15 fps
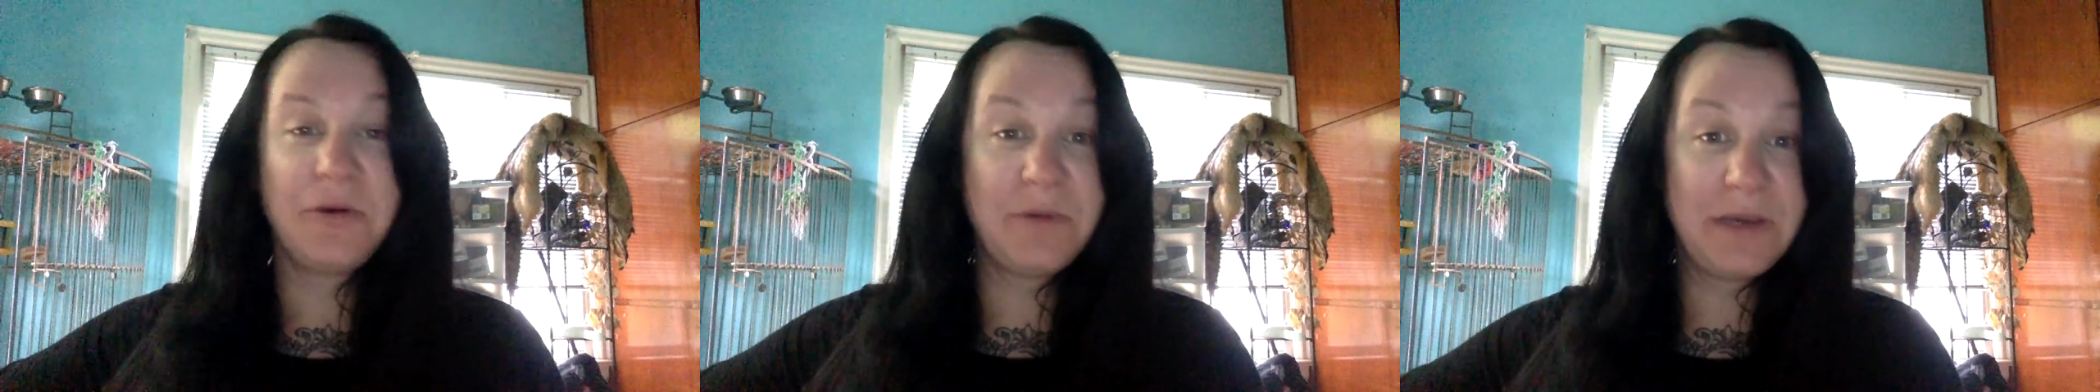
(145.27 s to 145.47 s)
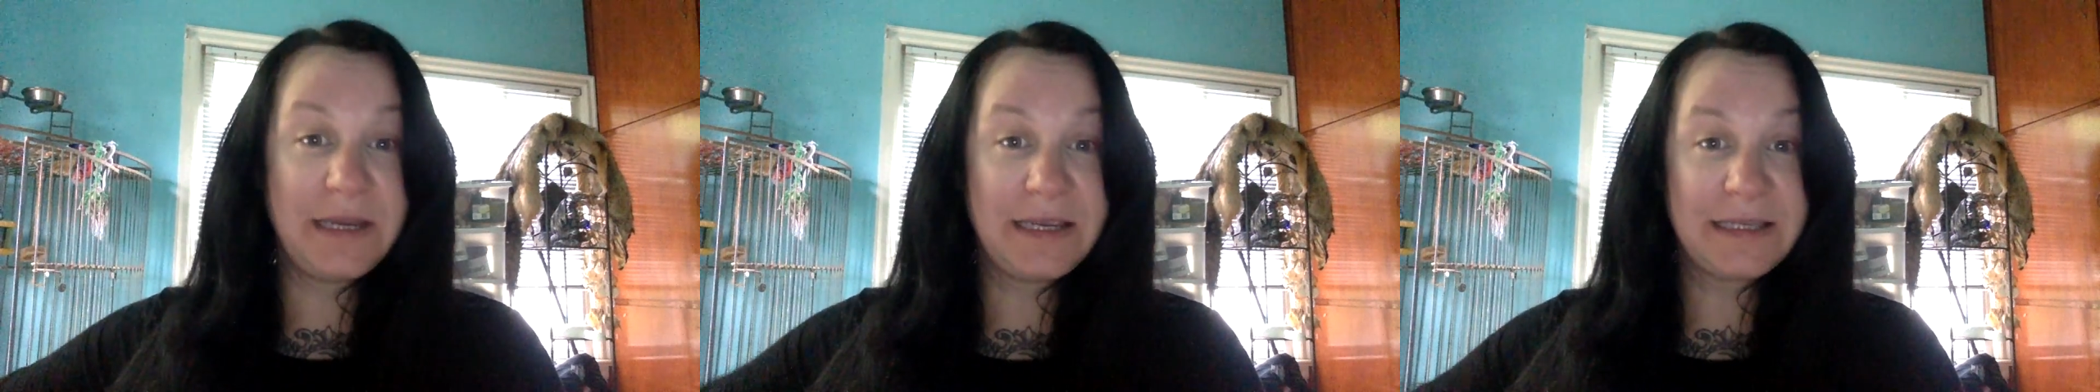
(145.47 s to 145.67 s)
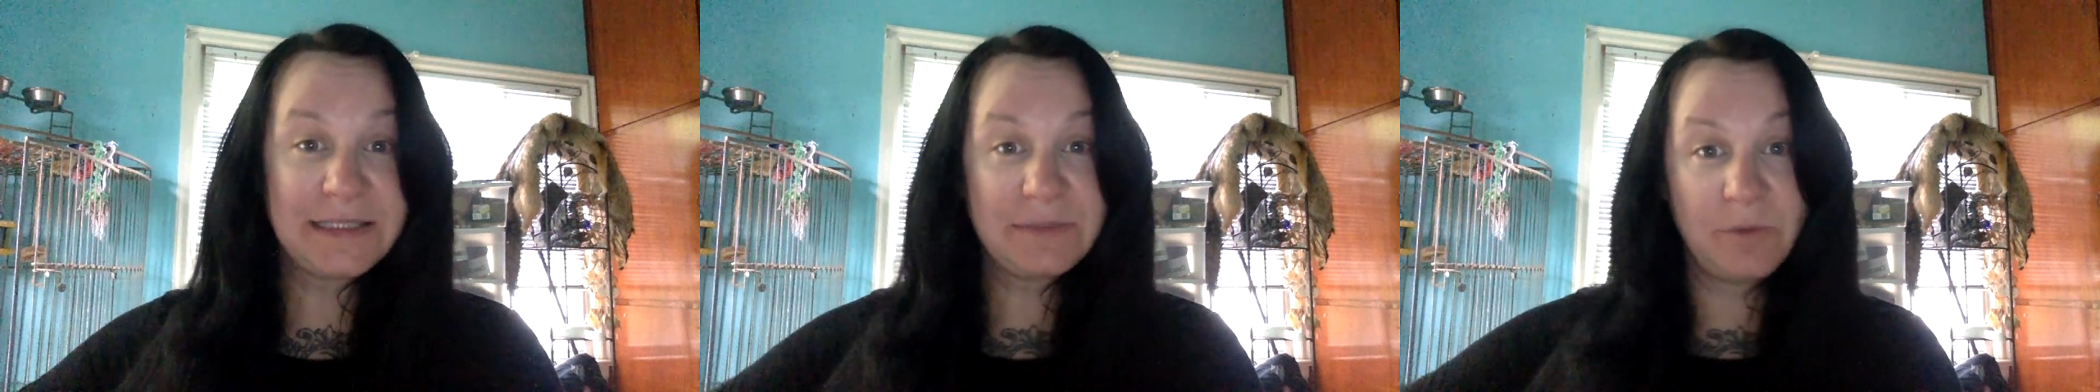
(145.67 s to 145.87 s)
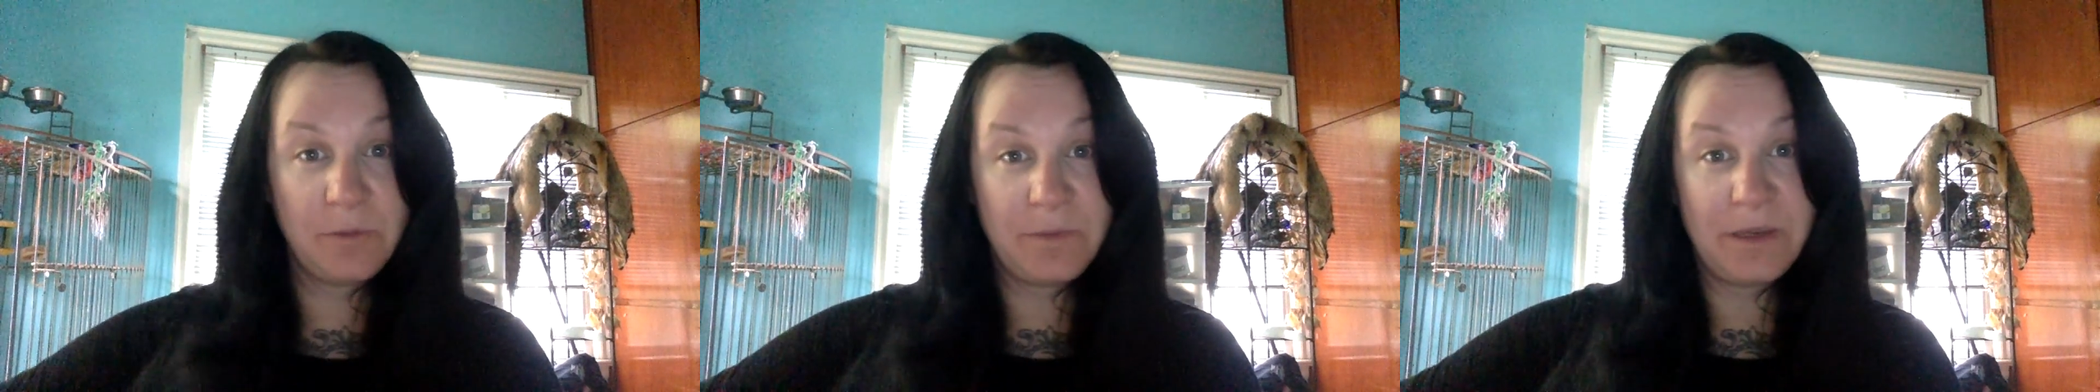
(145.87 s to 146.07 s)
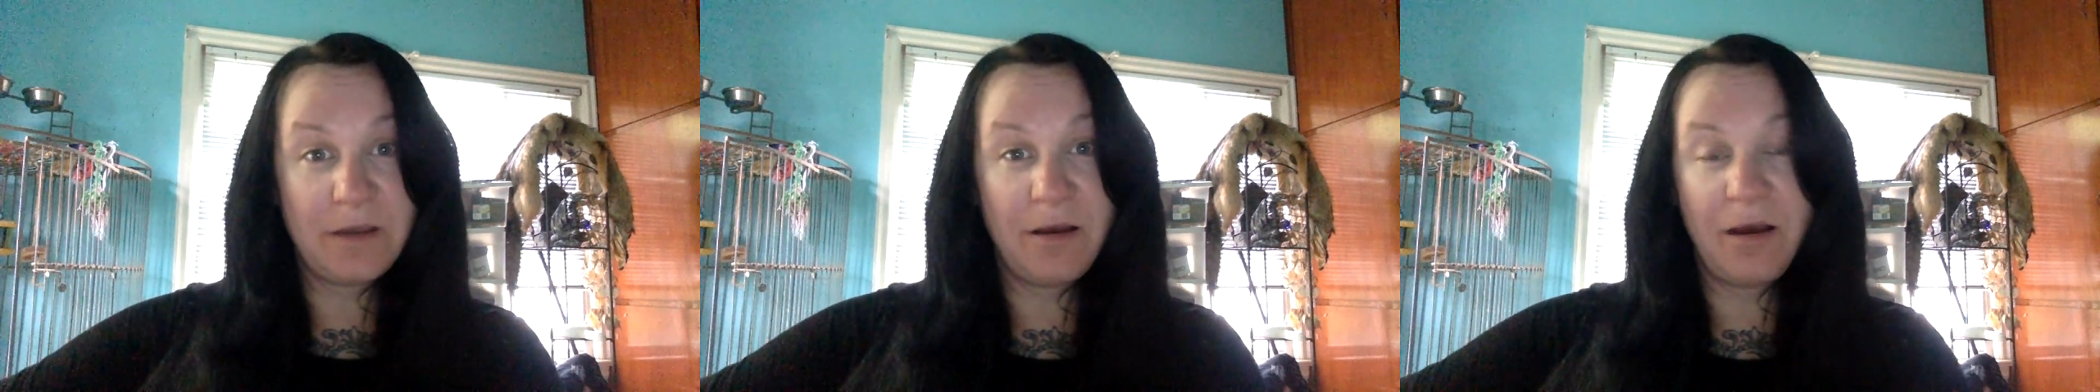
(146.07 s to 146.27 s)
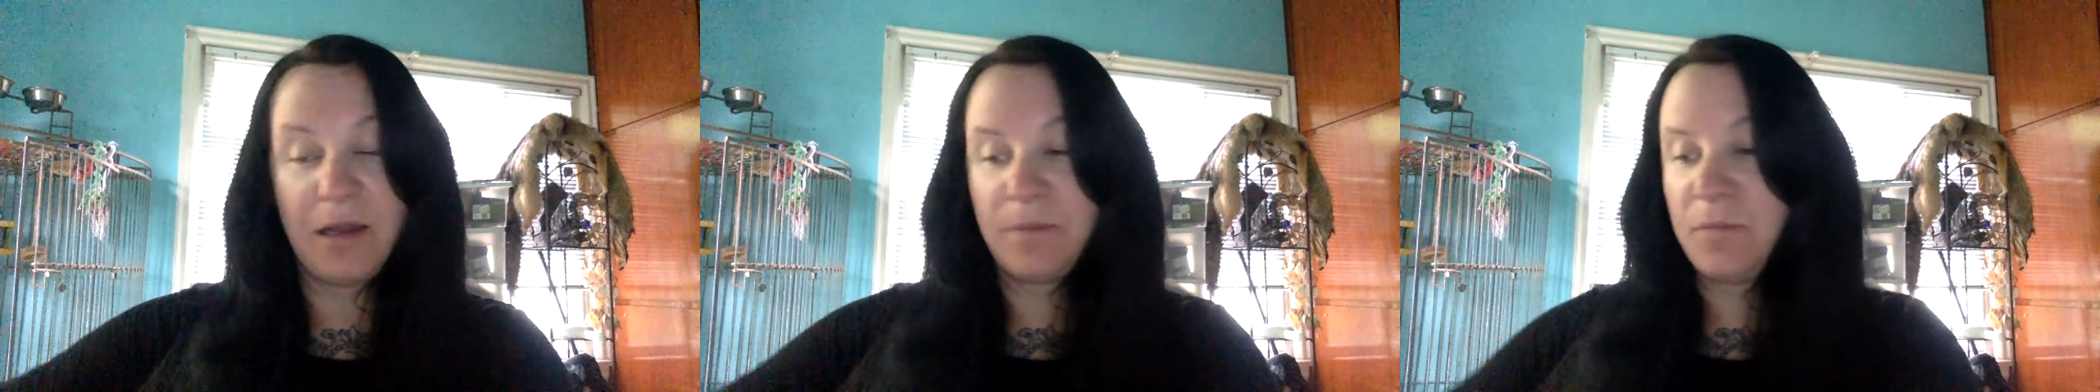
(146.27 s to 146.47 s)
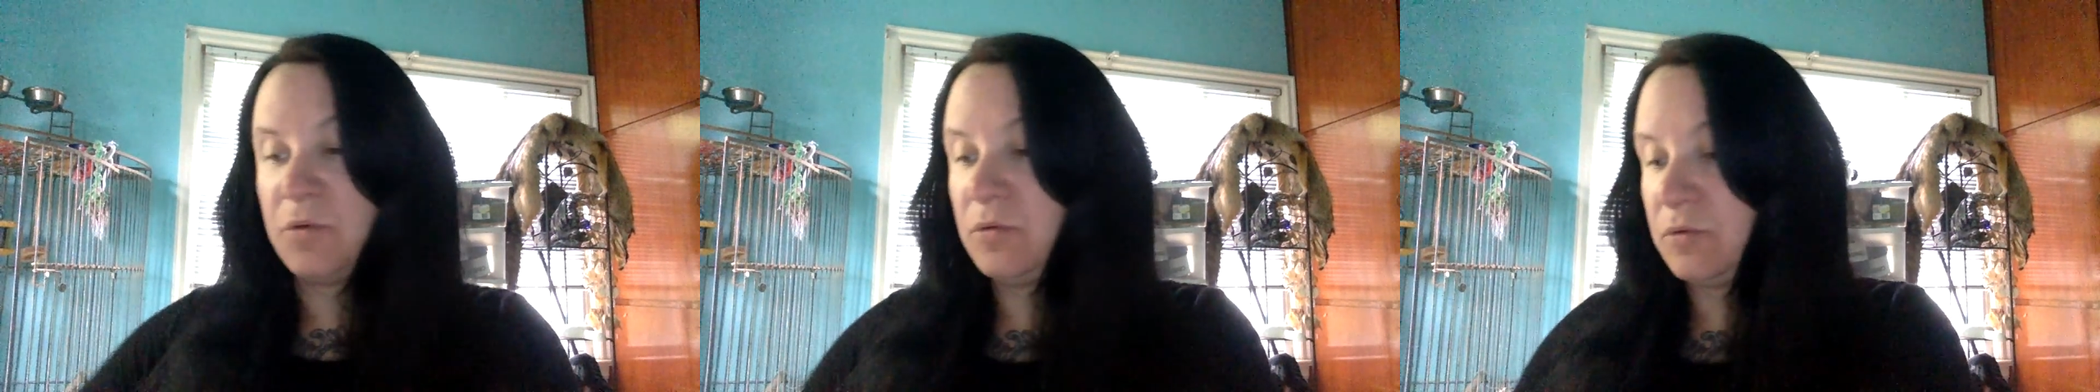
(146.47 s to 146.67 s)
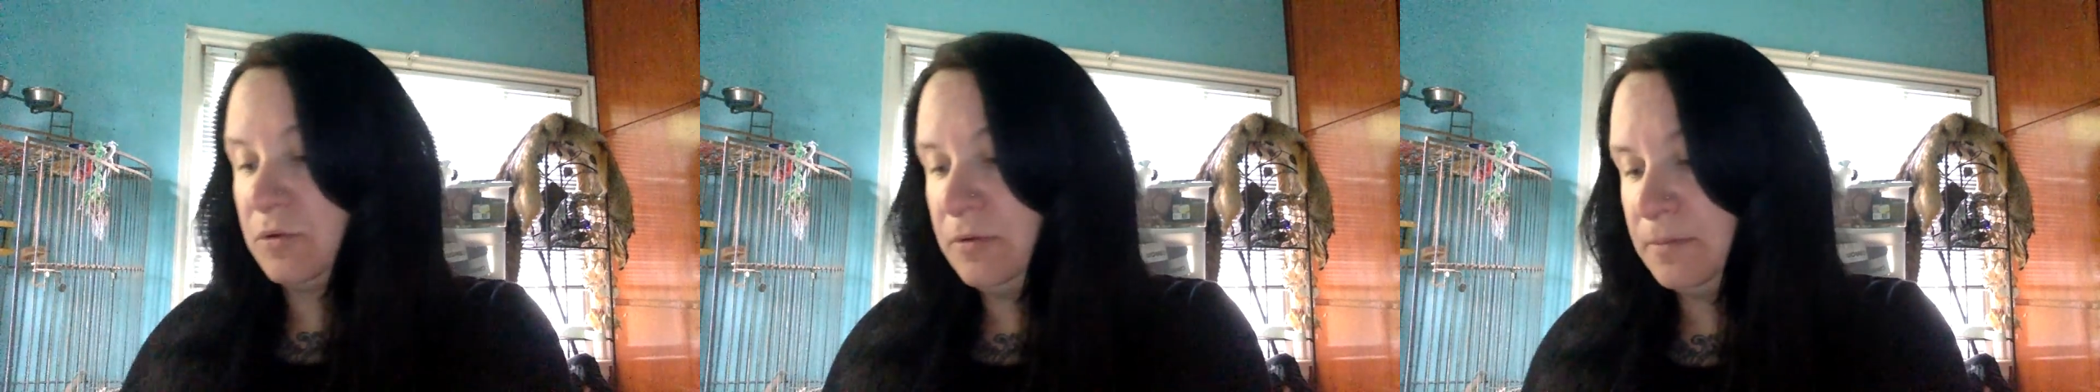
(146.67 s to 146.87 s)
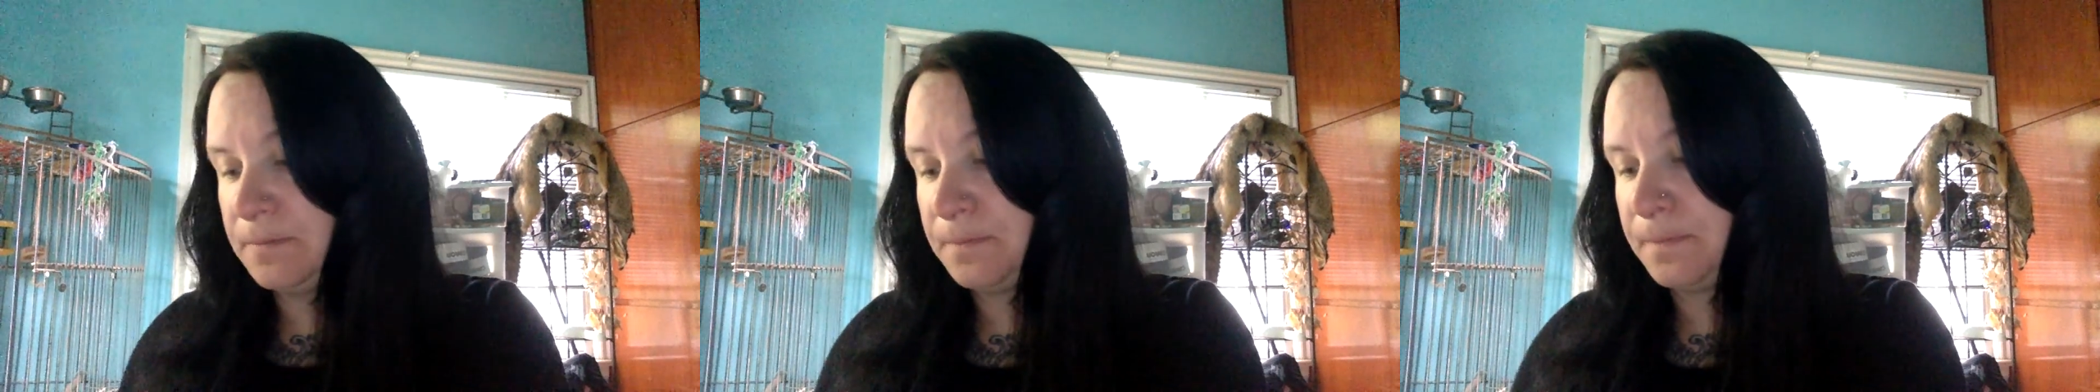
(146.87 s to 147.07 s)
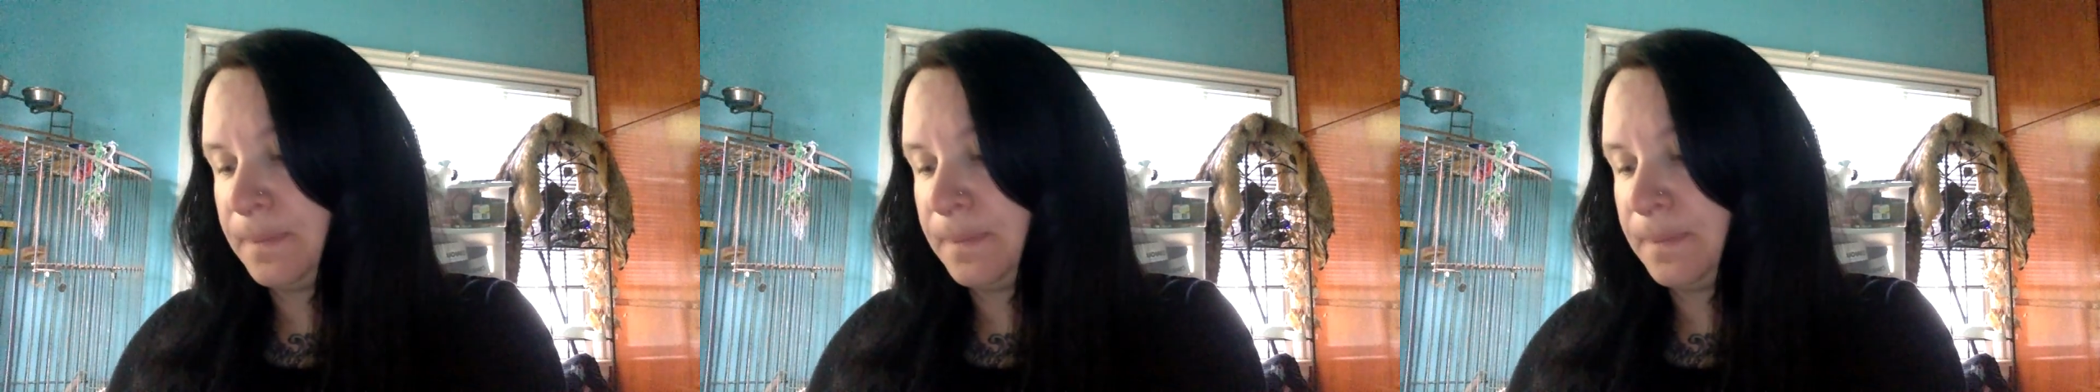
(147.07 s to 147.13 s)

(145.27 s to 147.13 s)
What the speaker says: readings will be on Moodle.